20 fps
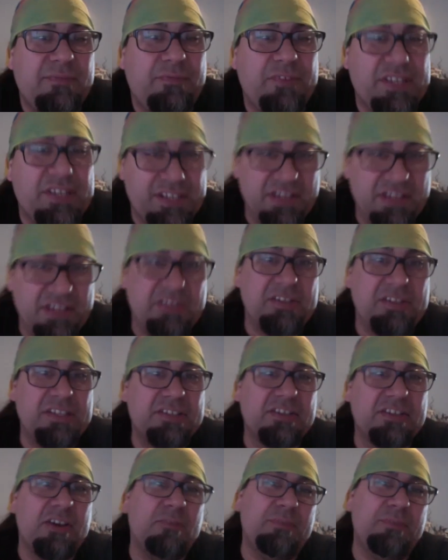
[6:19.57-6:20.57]
physically
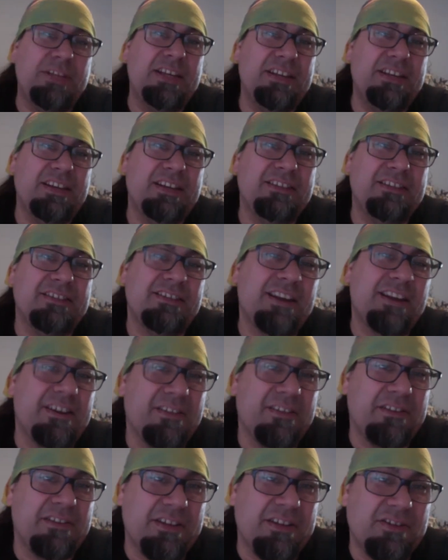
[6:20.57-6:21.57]
sculpting
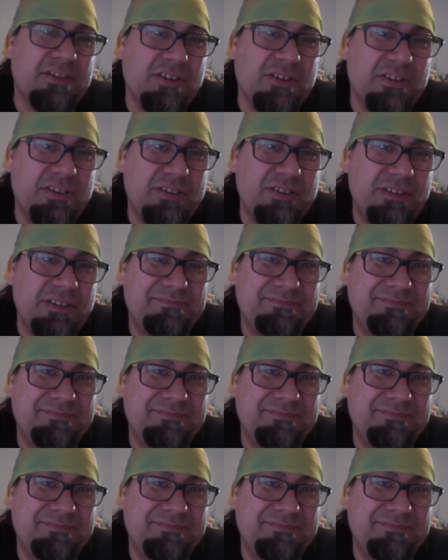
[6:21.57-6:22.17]
instead of the digital?